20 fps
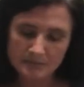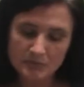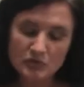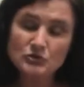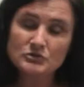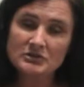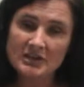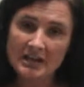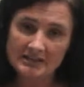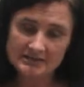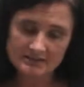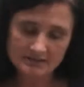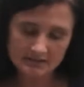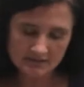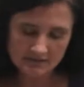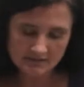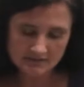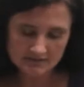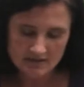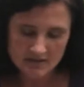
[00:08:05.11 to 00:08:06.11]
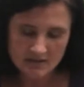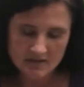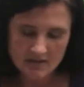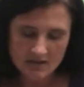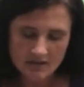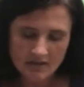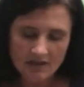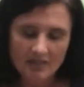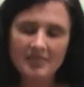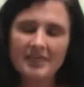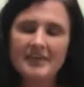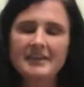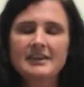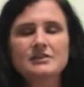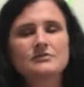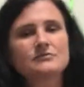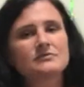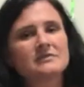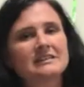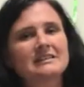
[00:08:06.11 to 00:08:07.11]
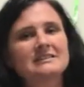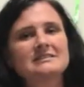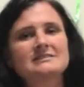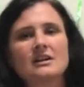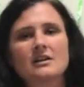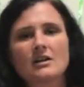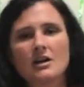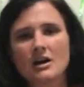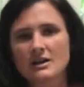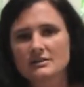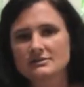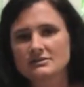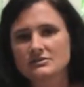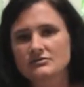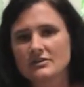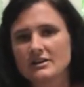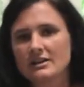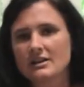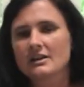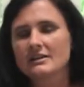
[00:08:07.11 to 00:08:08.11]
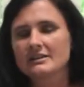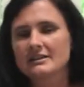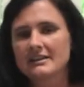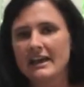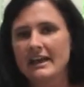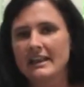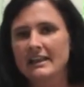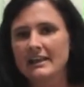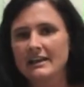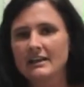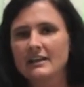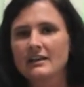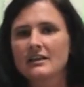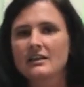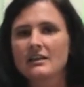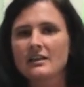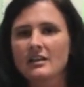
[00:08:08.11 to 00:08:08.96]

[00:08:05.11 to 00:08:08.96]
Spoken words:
utensils, they can really start concentrating on getting